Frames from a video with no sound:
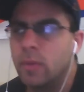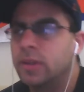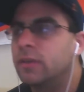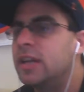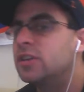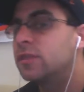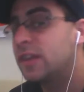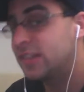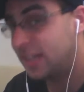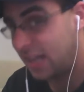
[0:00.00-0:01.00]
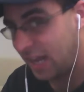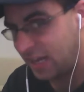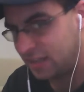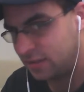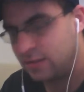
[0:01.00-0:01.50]
with the Rangers facing the
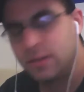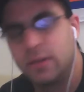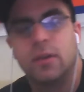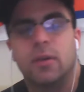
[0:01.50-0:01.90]
Canes,